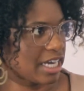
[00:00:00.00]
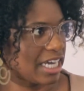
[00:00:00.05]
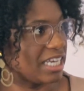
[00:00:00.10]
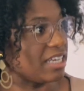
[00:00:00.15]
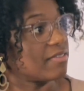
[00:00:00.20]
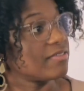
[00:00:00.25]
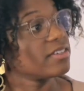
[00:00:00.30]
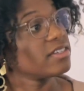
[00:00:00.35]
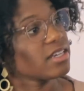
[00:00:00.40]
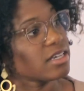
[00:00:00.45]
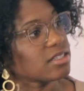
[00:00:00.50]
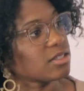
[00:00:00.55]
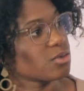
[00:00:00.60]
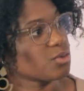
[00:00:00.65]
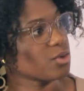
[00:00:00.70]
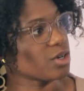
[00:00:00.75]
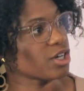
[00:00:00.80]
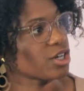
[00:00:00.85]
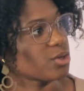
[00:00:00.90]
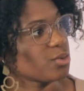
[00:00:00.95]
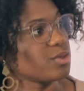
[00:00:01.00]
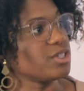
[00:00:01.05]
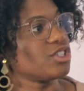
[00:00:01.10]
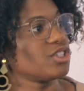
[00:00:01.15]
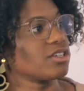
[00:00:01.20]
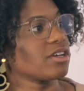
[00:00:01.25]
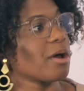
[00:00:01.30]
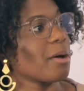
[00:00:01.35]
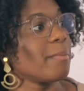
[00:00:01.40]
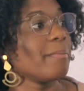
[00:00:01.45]
And if it doesn't work, we
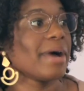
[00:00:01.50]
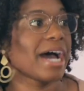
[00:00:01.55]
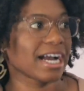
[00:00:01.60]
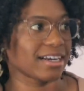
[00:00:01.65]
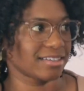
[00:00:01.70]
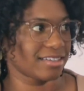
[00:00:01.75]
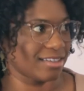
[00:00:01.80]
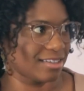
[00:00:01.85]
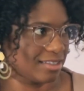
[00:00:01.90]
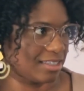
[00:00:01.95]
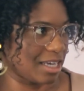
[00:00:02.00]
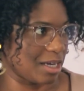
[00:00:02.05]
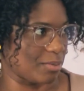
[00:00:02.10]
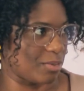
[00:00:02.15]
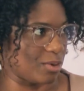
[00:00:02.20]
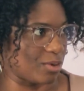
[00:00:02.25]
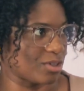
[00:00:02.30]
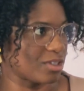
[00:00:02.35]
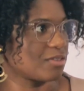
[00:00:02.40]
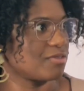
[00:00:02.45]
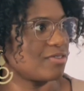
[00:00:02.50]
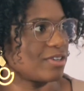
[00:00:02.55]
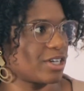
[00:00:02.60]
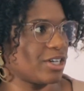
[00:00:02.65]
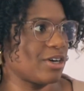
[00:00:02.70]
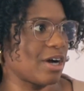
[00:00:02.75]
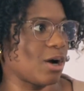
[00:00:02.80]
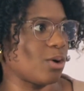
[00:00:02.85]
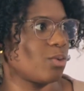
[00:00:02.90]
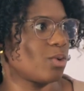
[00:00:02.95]
should come back to the table to
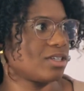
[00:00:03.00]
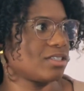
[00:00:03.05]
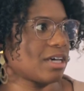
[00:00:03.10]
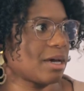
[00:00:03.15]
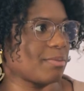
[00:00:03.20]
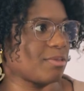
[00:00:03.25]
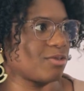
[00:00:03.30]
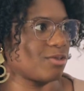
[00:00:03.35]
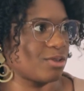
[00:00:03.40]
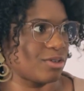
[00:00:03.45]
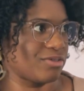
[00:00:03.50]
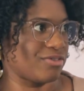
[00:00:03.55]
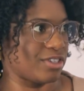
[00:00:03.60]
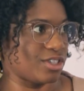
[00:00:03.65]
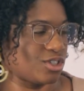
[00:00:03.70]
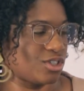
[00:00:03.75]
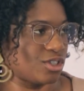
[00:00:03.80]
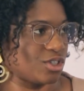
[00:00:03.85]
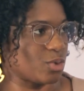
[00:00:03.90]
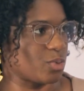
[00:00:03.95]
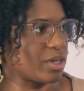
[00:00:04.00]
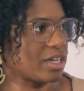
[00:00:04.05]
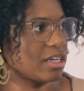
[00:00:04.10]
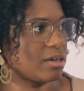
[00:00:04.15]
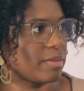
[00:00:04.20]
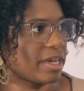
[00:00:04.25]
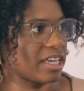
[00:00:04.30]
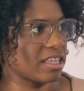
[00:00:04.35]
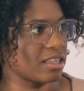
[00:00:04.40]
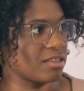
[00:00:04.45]
figure out what type of revisions we
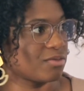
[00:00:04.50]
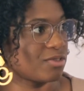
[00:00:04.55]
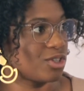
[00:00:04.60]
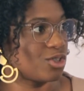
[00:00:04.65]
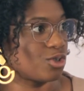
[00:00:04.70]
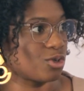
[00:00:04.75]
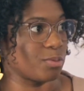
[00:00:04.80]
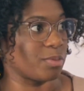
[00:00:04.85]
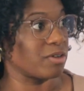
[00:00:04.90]
can make in the future.